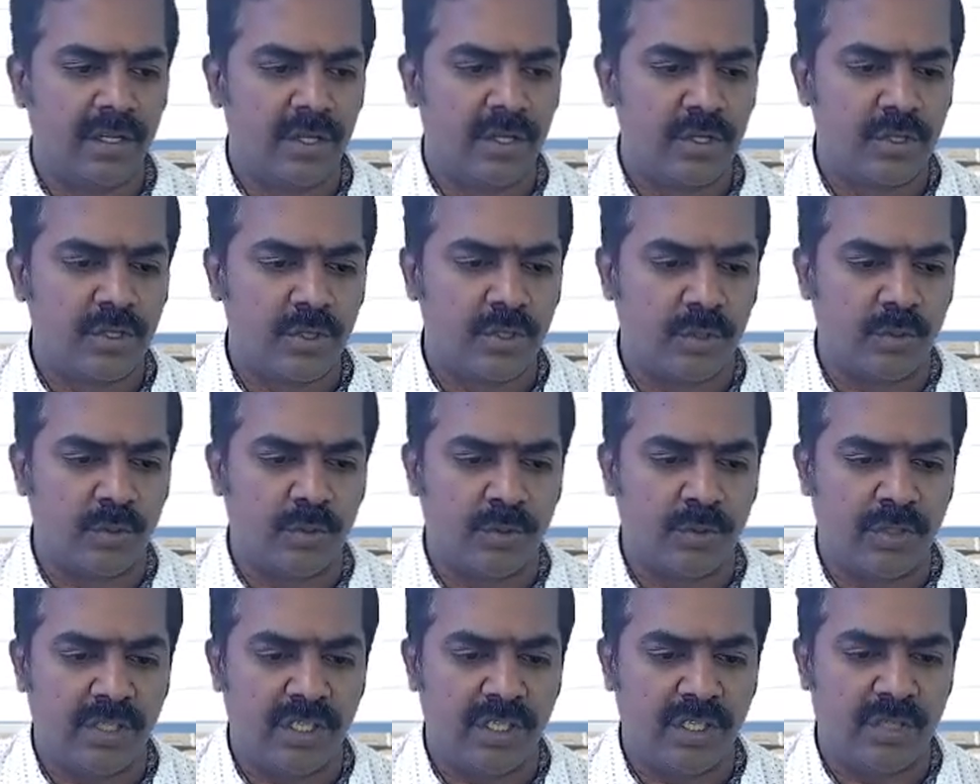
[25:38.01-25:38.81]

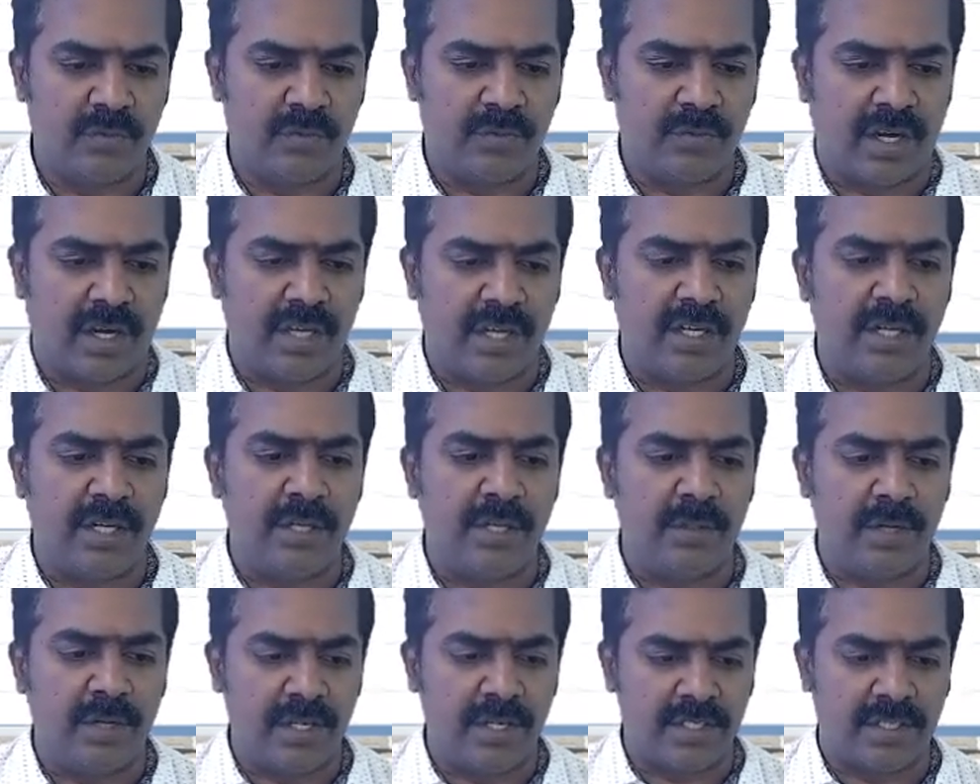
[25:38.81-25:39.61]
So if 100
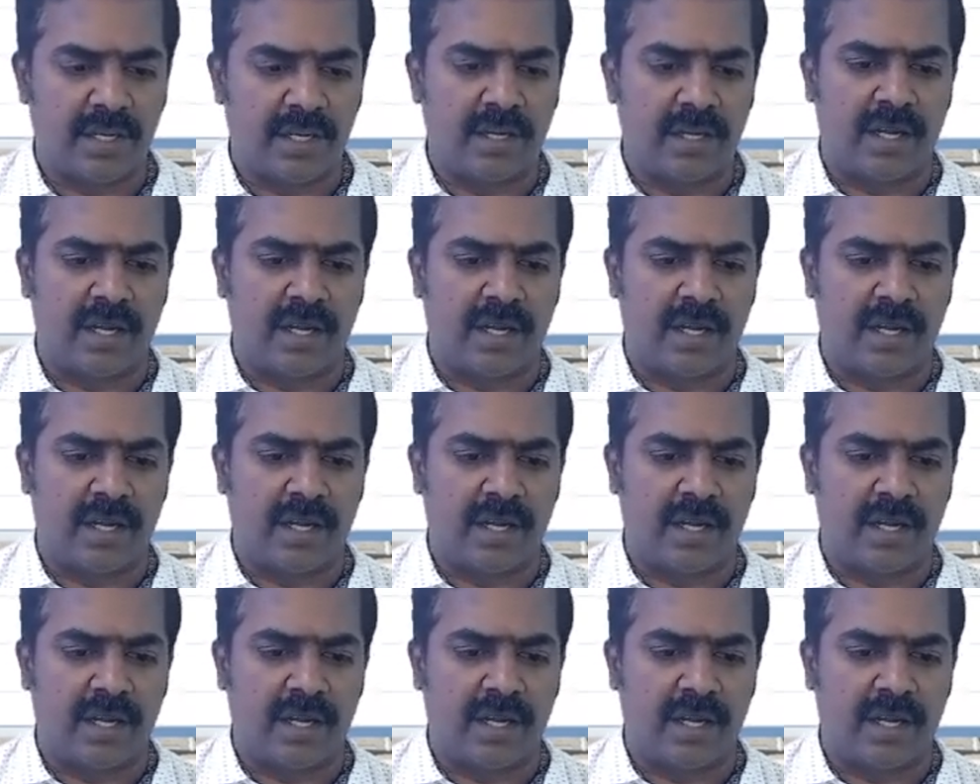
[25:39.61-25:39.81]
units are